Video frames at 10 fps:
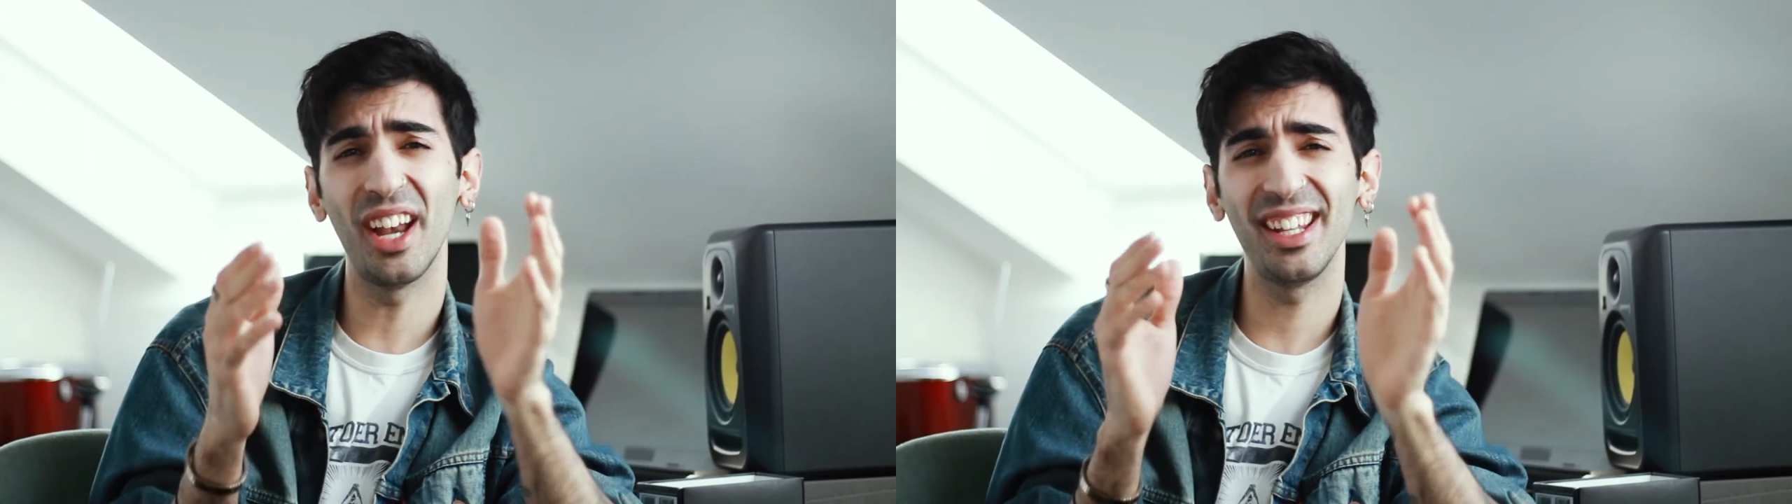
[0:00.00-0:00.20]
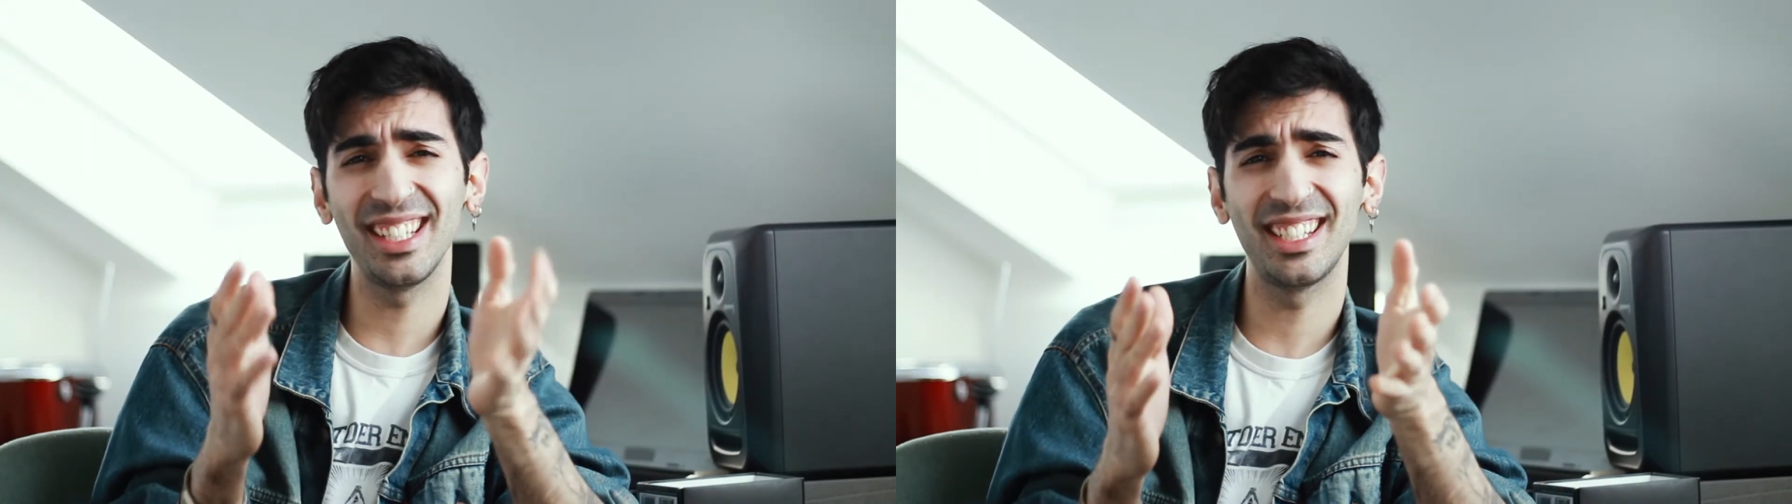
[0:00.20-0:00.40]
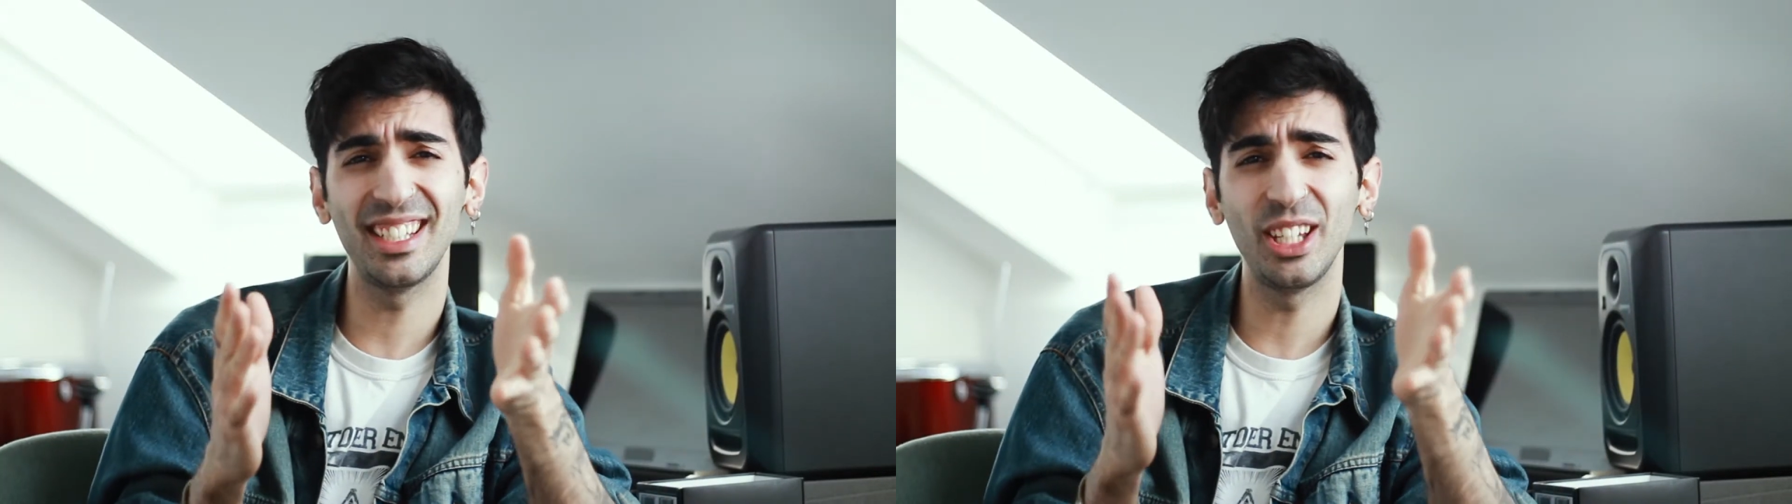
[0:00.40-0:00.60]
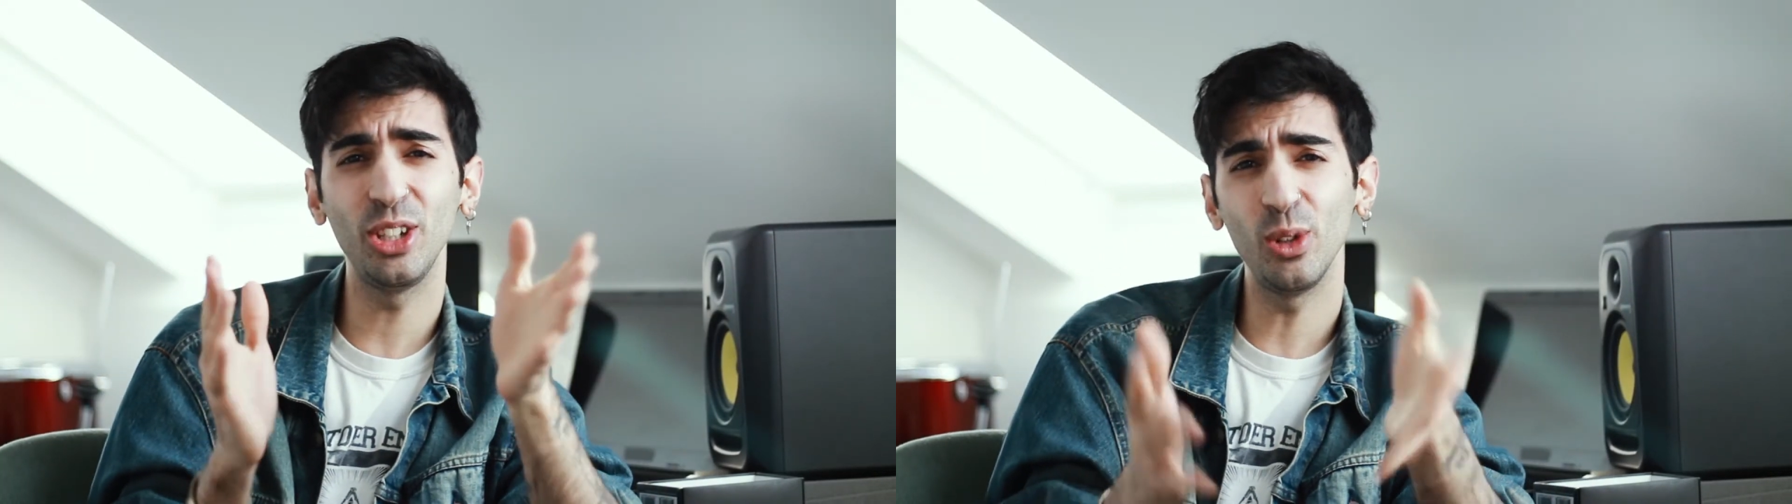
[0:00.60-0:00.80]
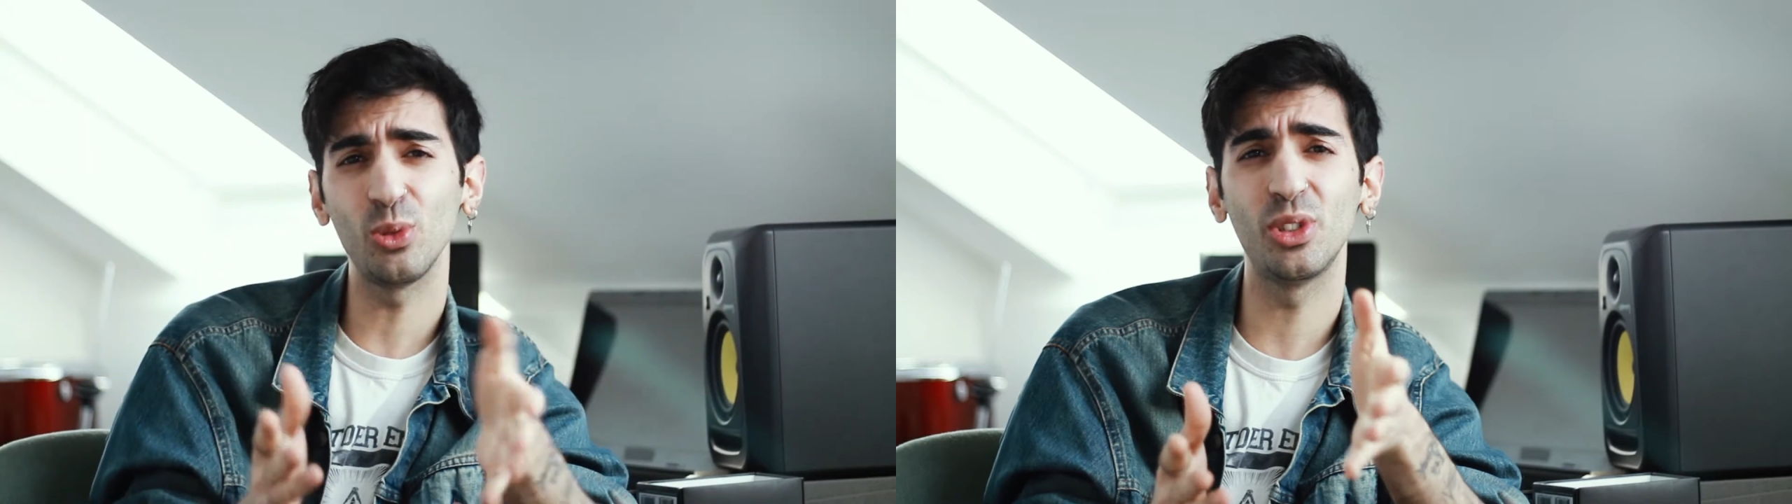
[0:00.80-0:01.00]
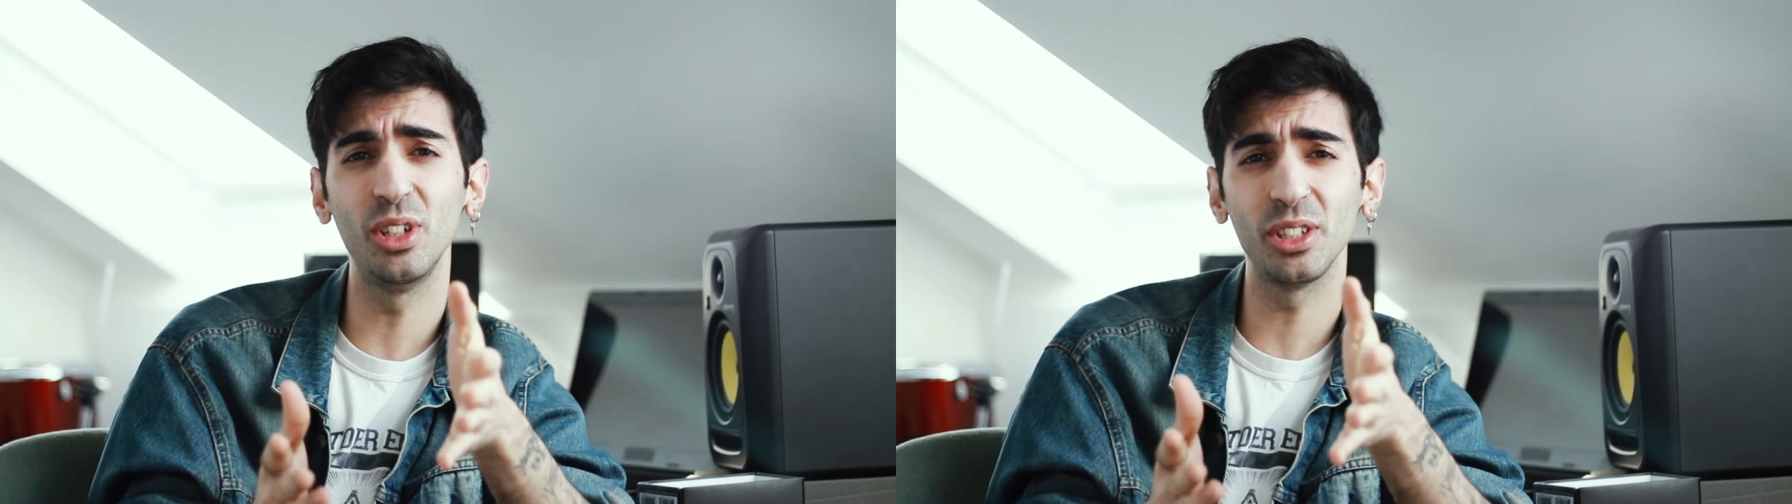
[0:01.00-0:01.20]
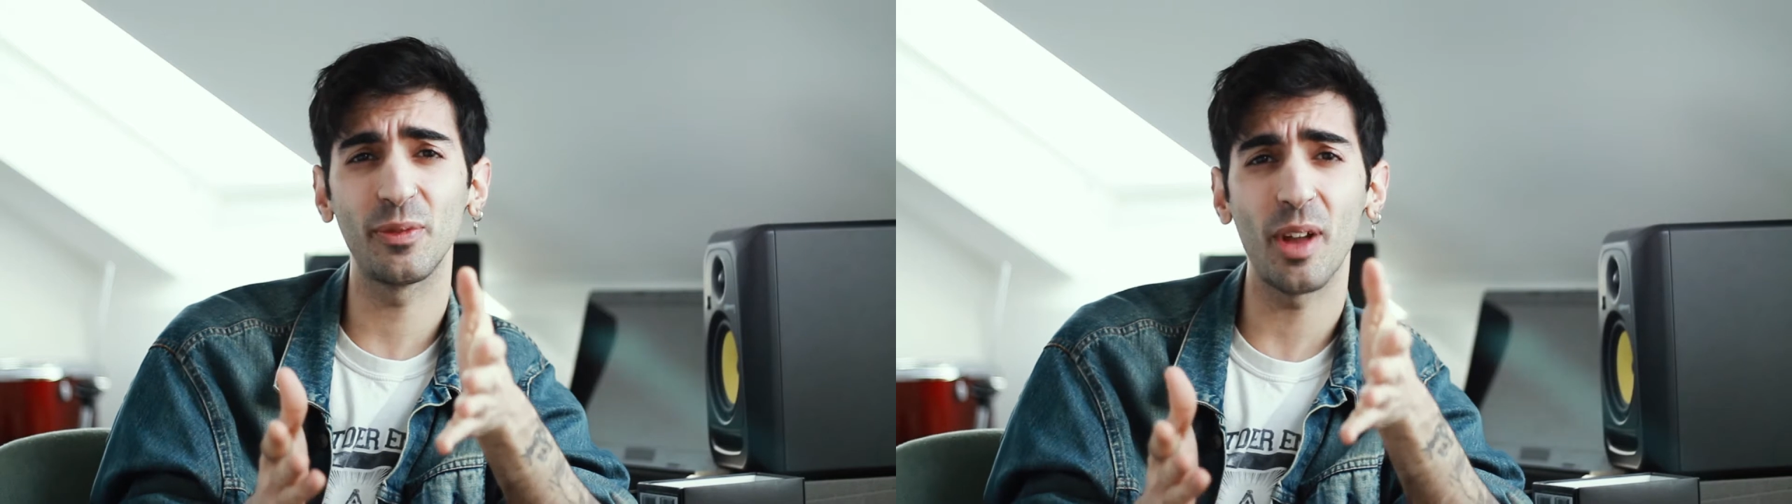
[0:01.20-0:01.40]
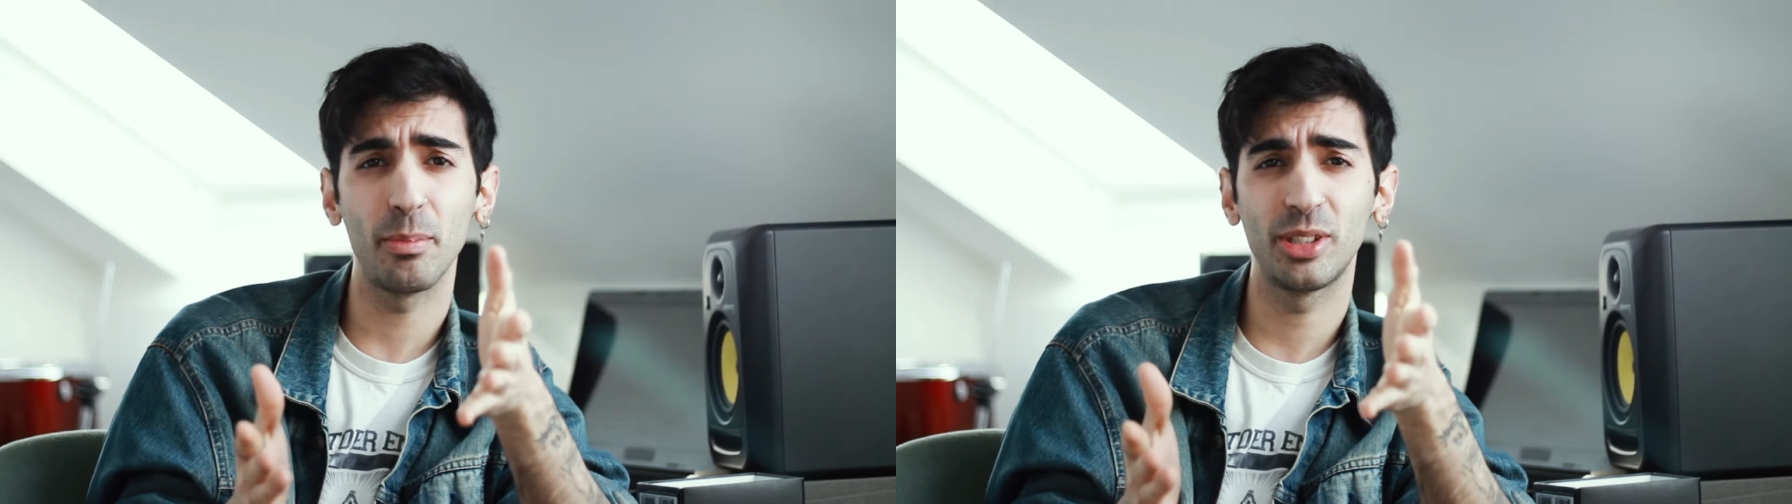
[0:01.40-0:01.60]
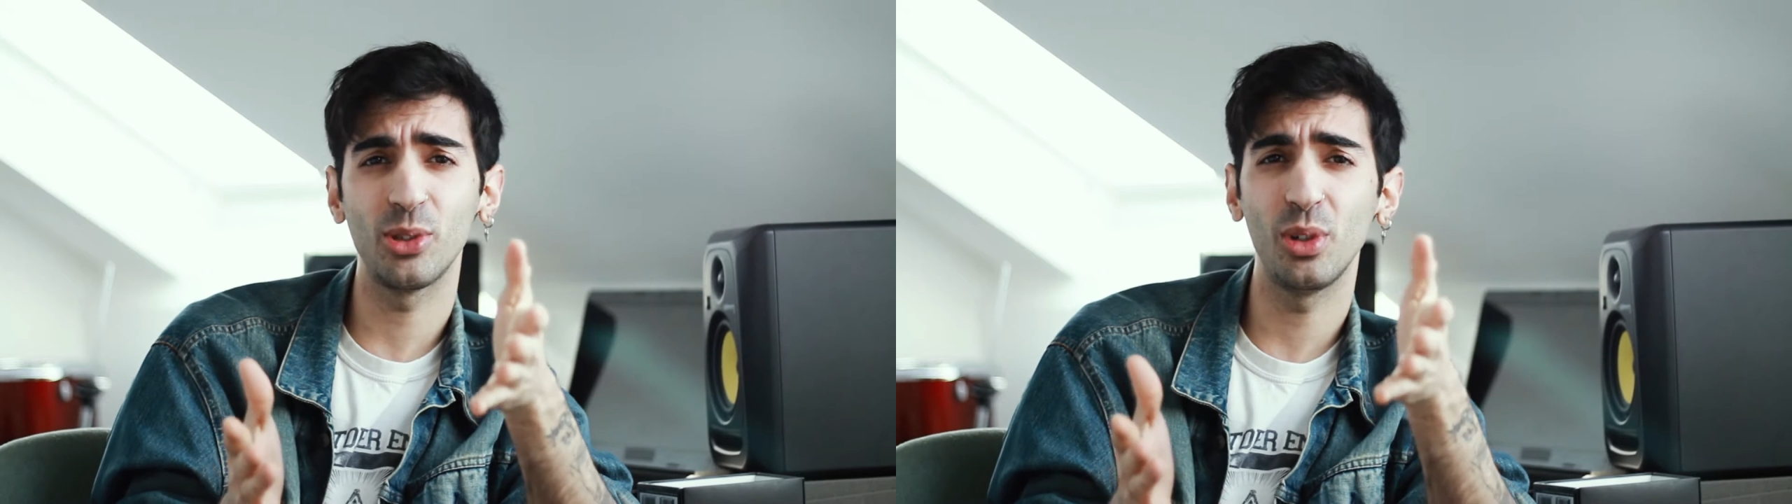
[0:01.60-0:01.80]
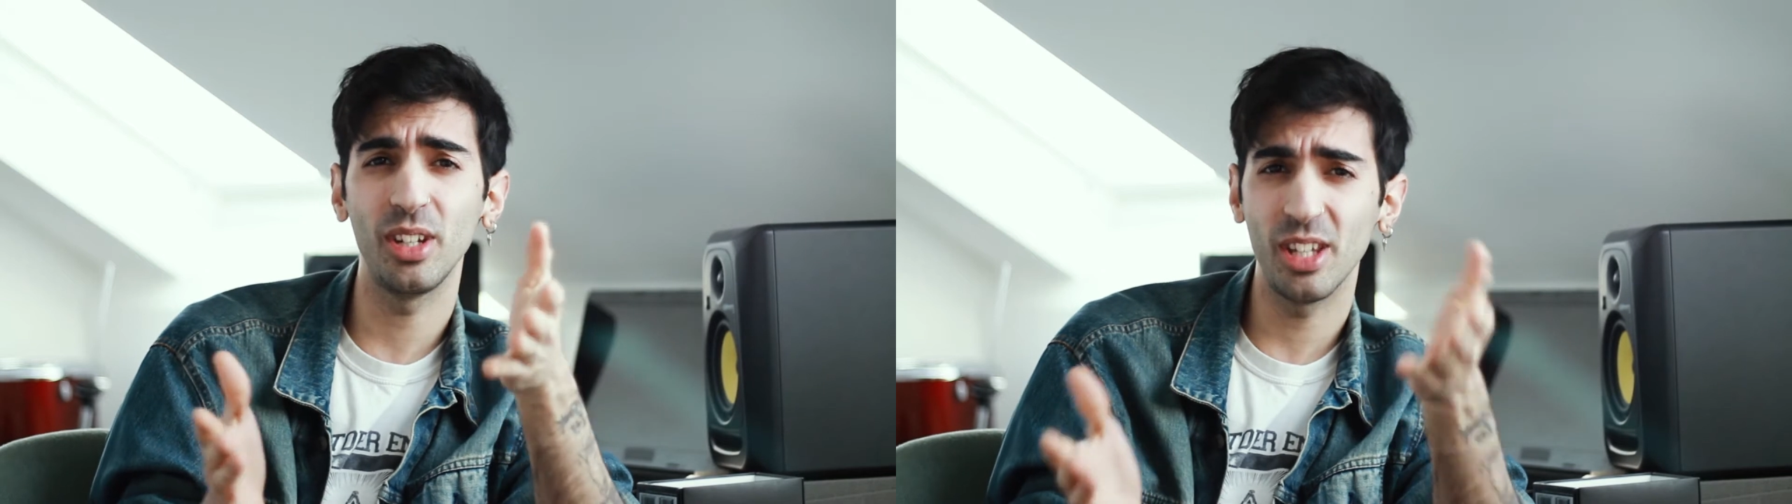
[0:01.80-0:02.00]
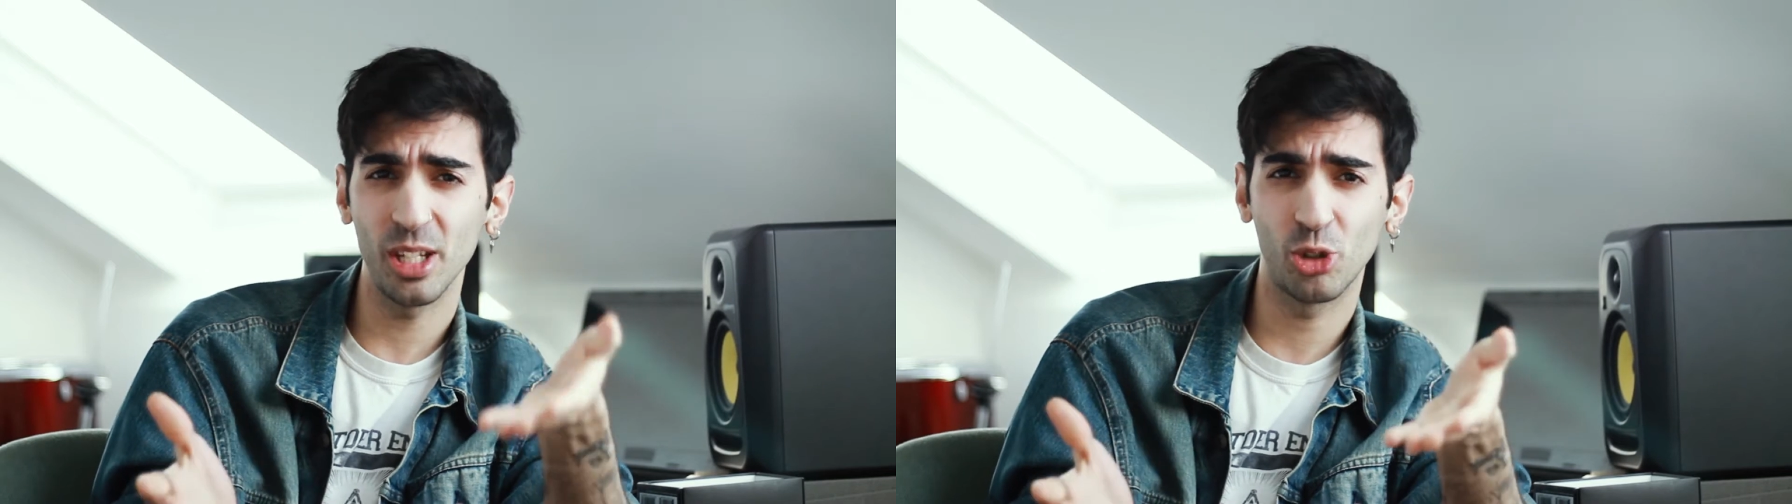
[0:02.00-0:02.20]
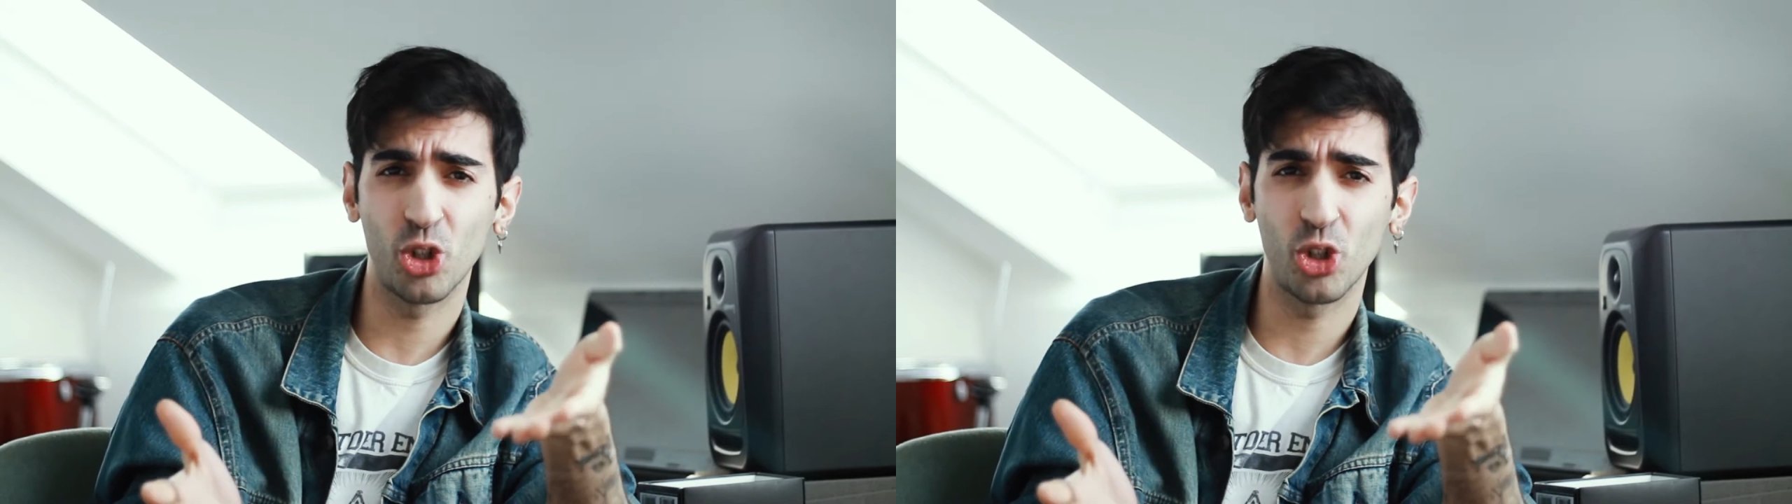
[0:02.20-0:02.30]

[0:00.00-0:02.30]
and this is a new series of episodes in this